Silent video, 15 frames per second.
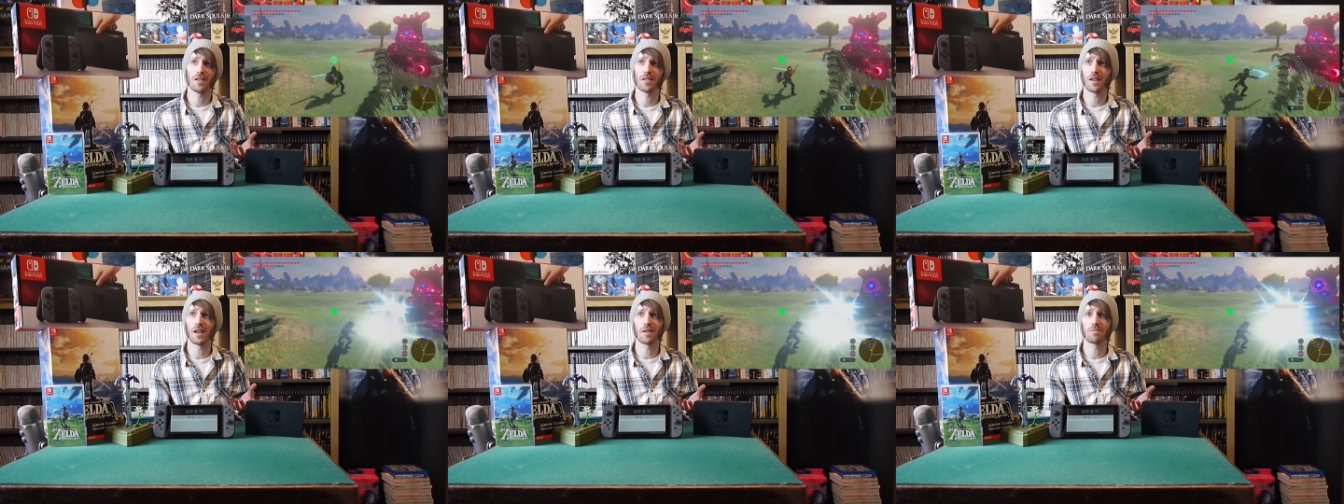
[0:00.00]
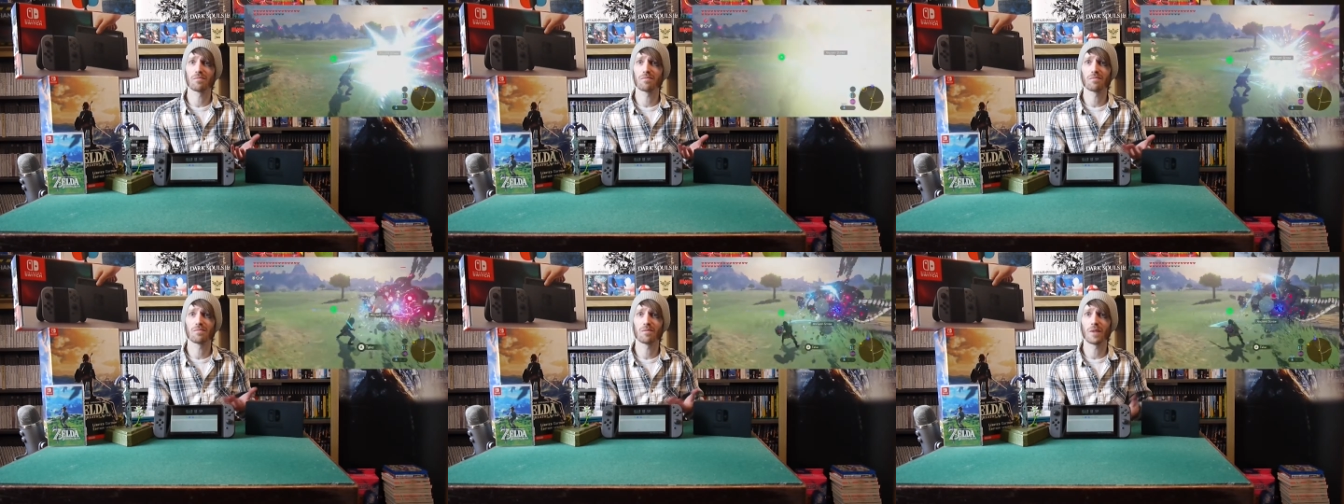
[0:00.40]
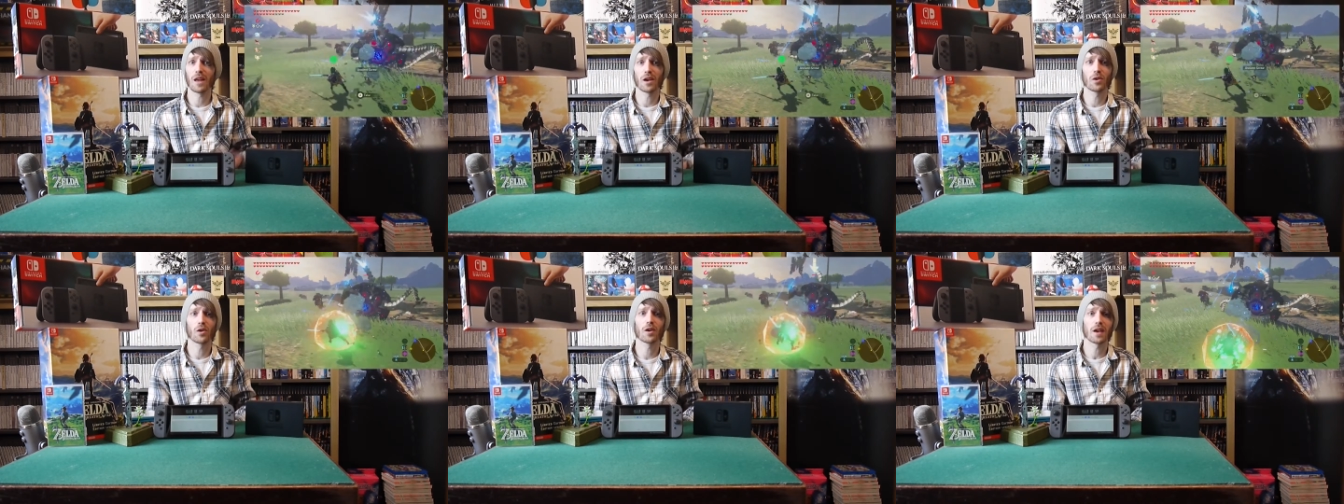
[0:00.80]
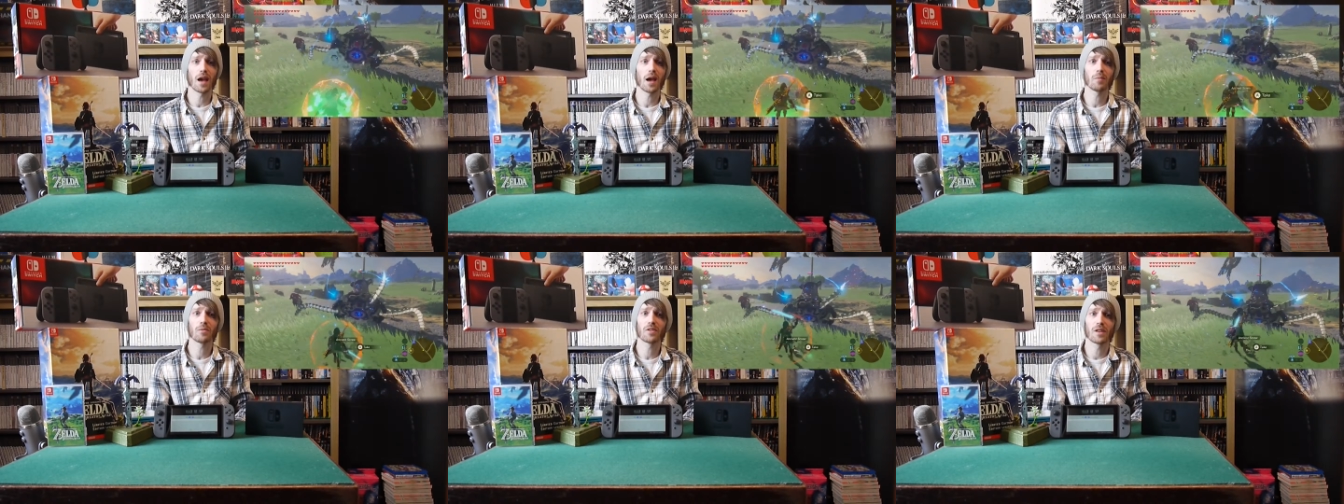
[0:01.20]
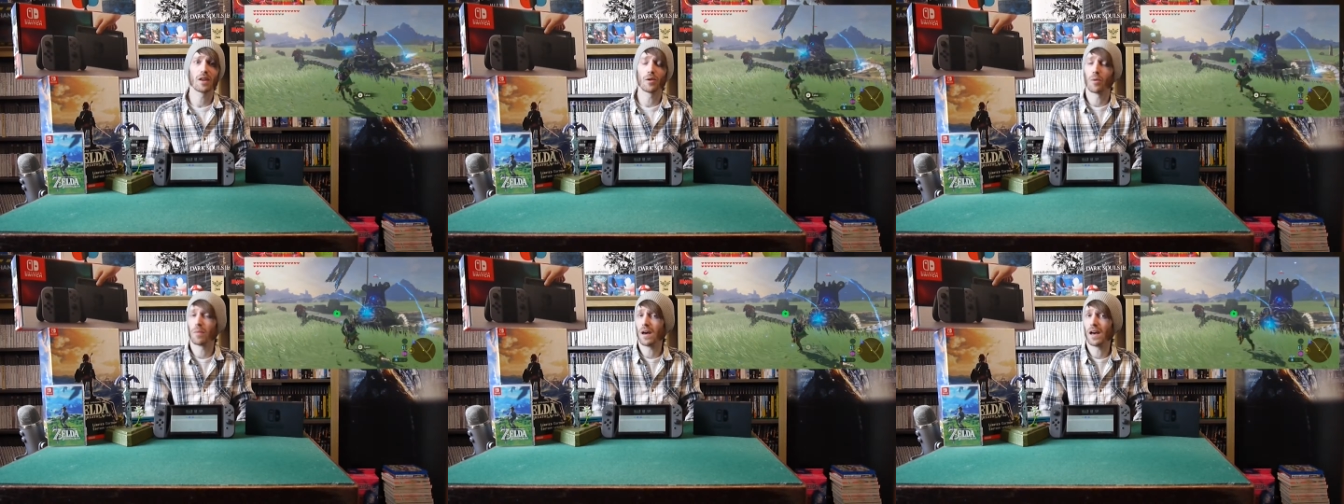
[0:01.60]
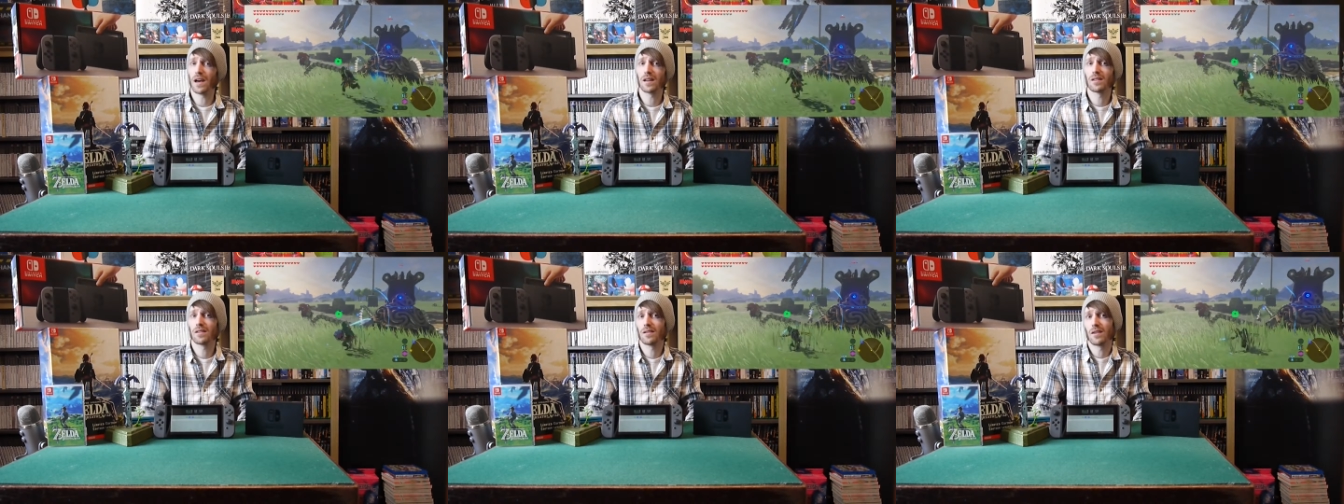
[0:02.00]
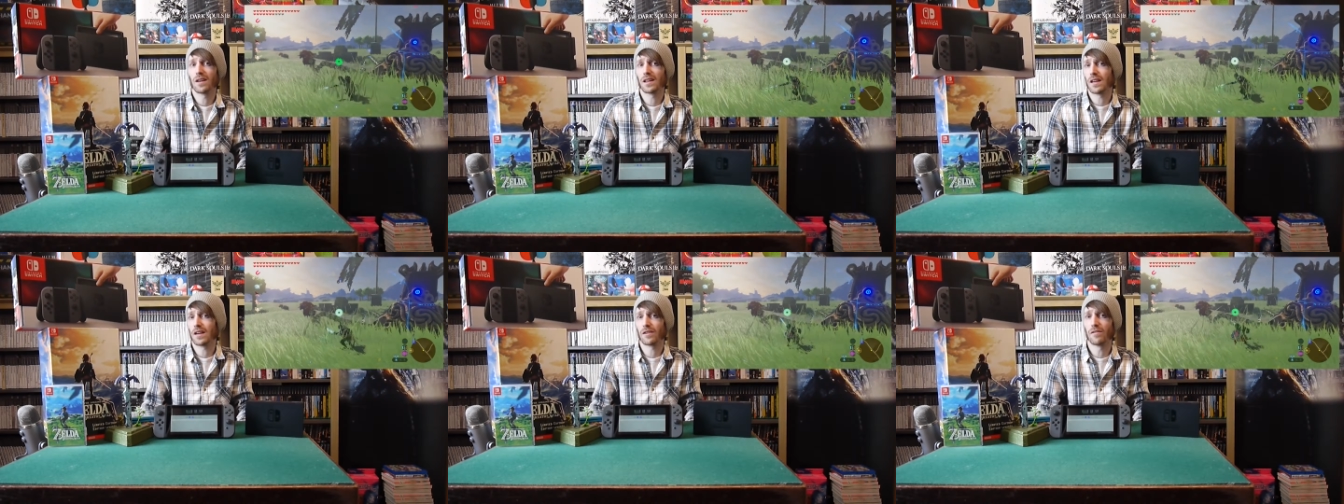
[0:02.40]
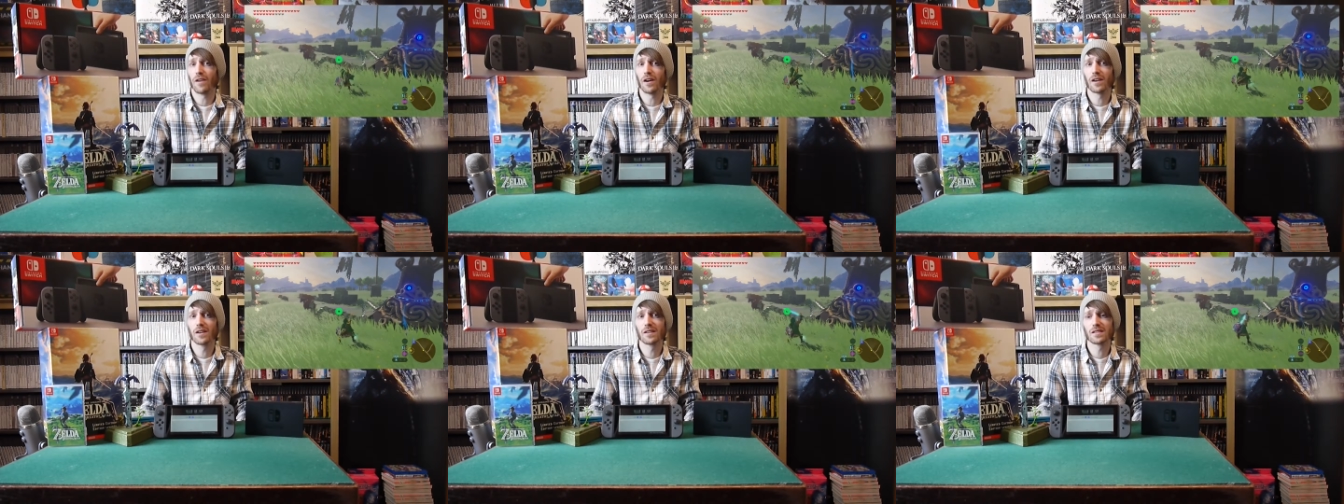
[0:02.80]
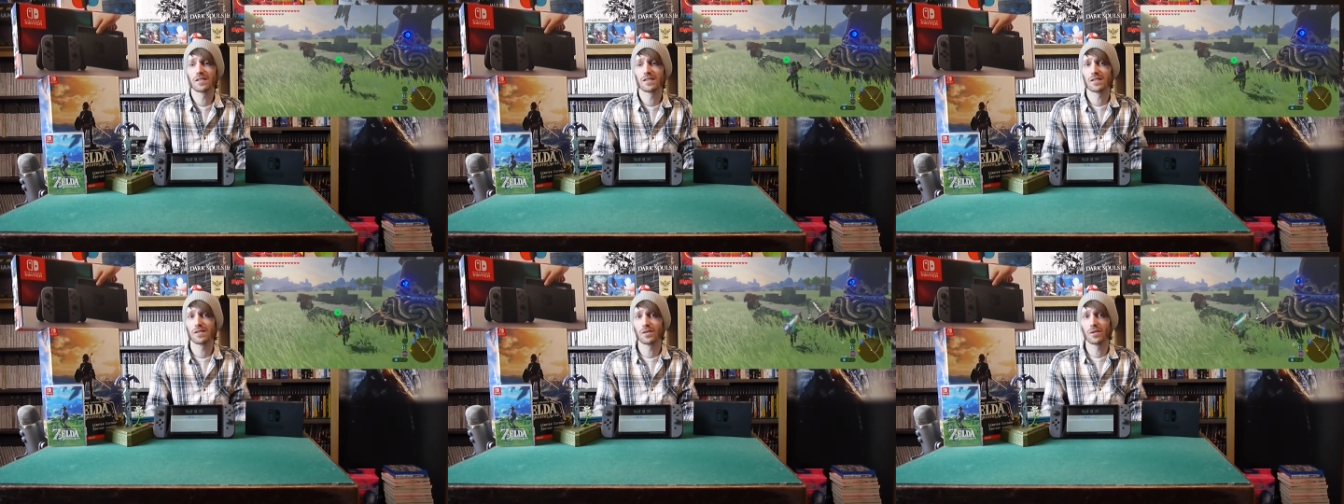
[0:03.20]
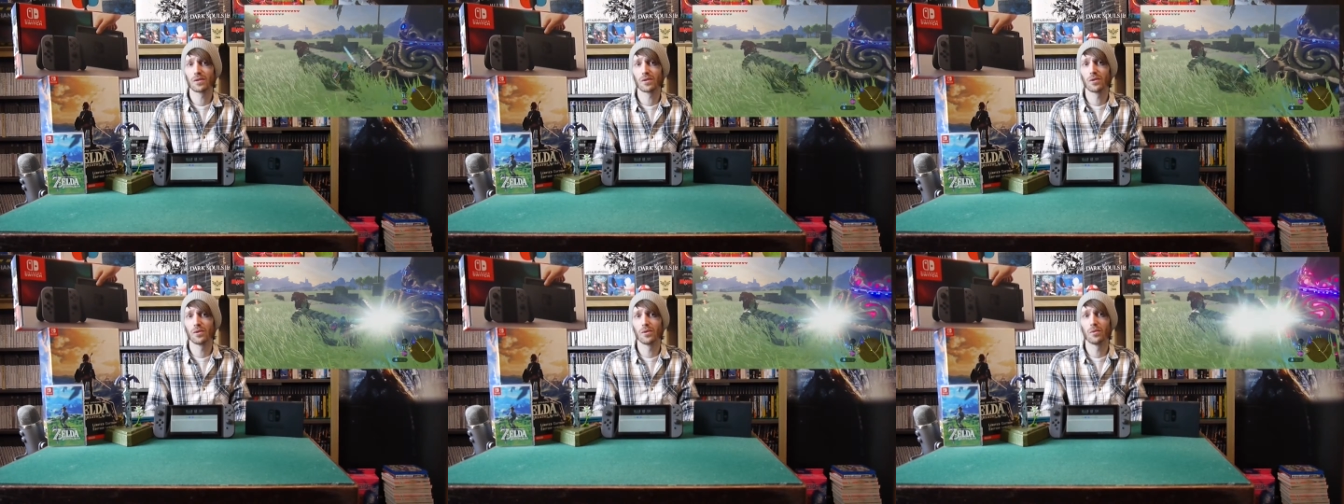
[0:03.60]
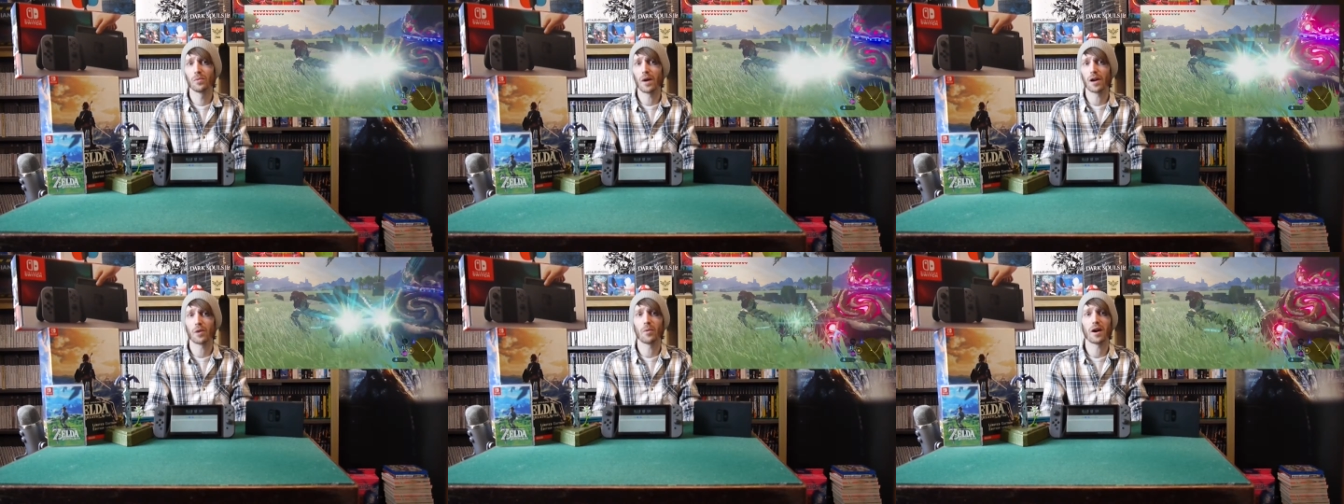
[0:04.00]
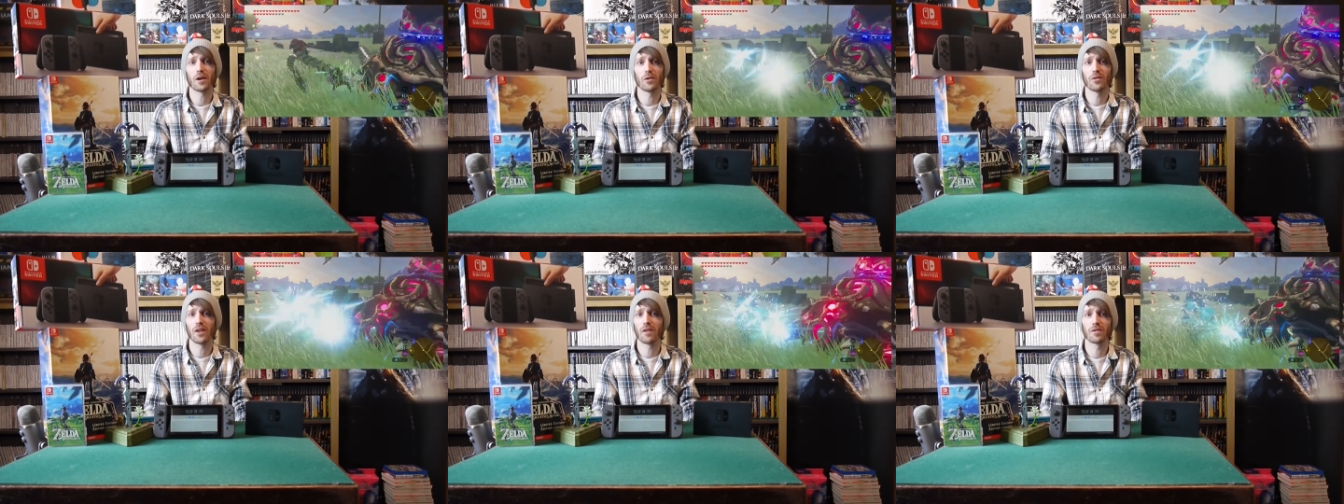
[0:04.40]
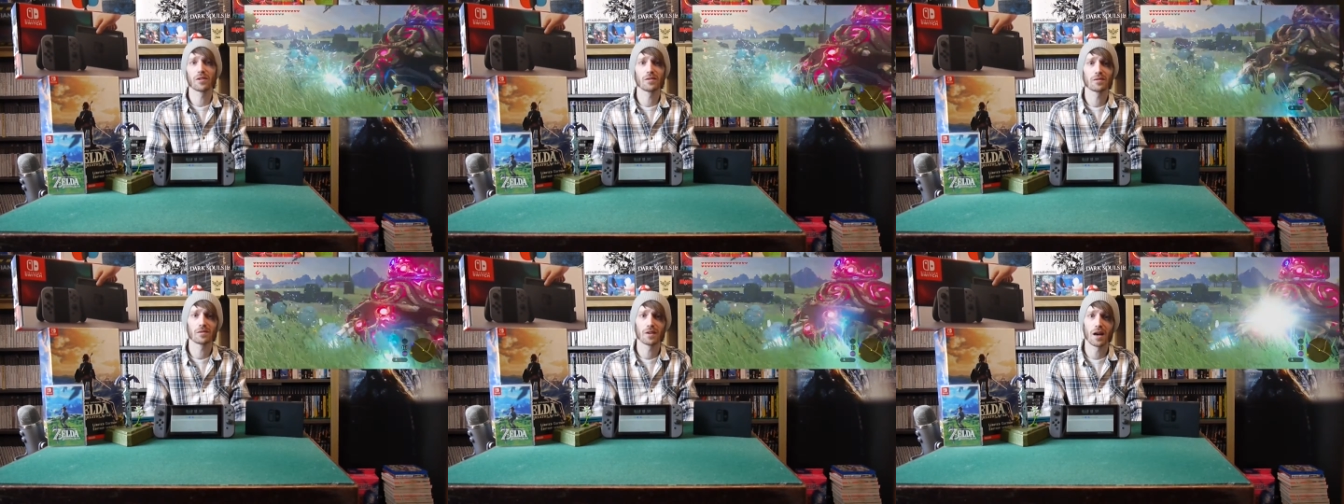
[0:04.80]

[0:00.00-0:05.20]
they're good games, they're not bad, like King of Fighters. cool, Waku Waku 7.